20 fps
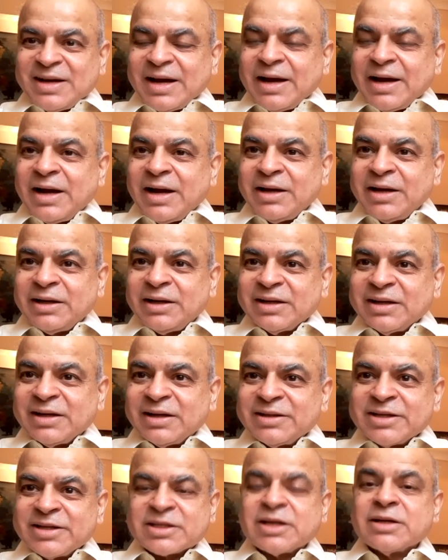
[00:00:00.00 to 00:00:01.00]
And
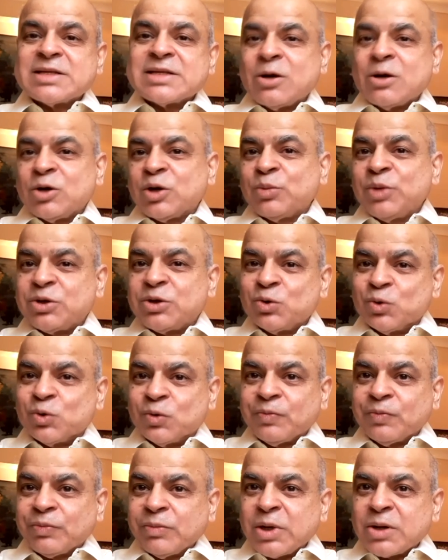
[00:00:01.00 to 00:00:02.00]
this turns out to be
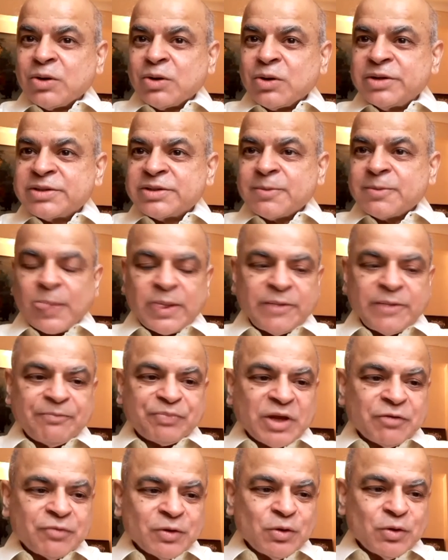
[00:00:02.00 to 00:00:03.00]
true because
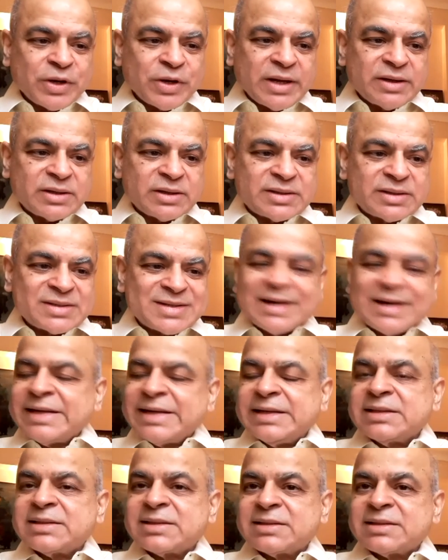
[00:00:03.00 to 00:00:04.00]
if you look at
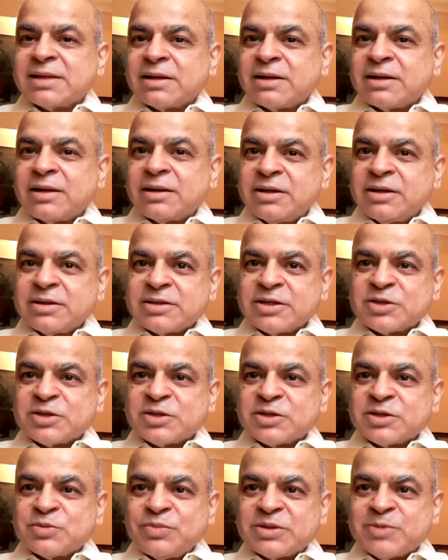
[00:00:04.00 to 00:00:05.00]
studies, there is a
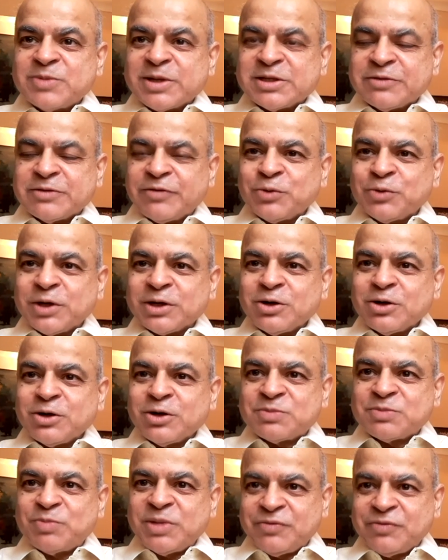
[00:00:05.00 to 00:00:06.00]
specific one
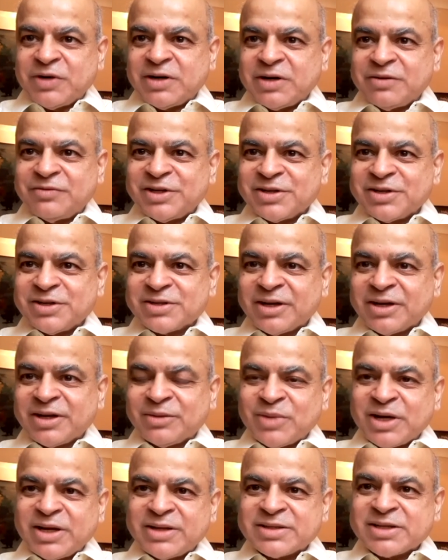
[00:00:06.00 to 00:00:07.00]
called SPIVA, which is
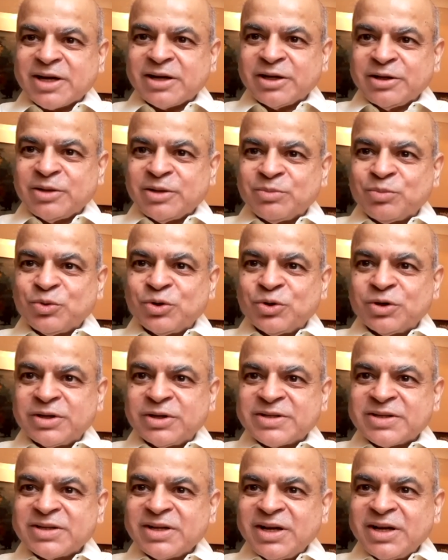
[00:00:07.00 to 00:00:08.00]
done by Standard &
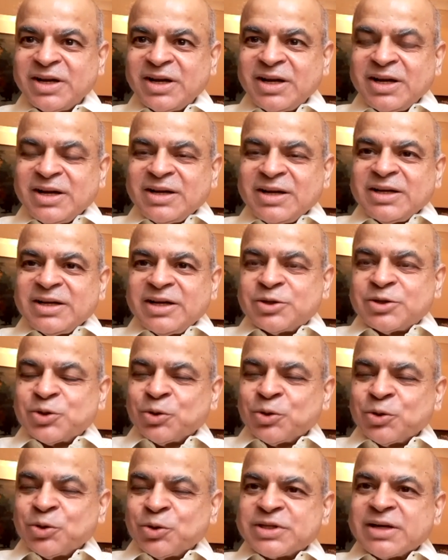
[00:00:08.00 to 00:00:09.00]
Poor's. It
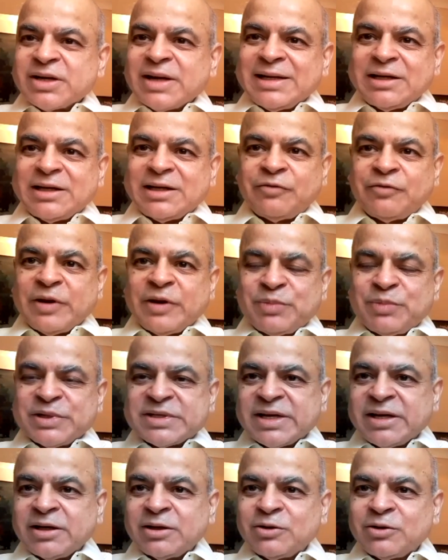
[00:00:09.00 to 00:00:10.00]
shows that
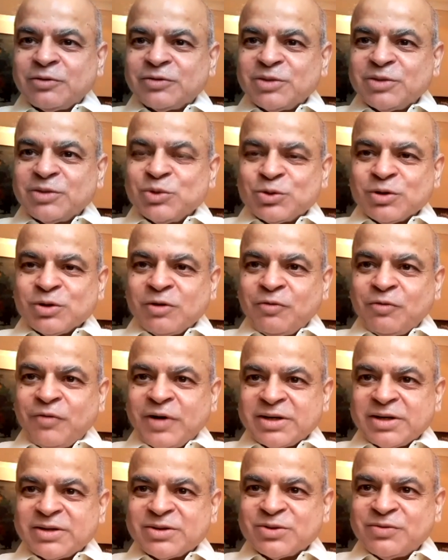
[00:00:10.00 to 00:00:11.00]
95% of the mutual
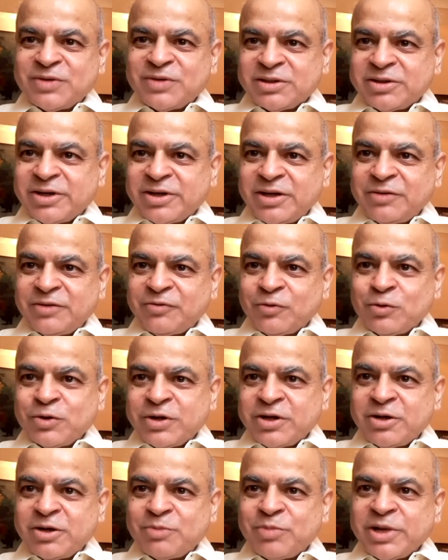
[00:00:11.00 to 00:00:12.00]
funds over a 3-4
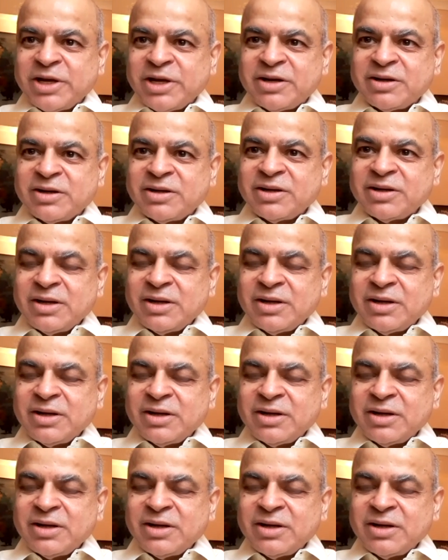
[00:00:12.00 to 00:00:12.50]
year period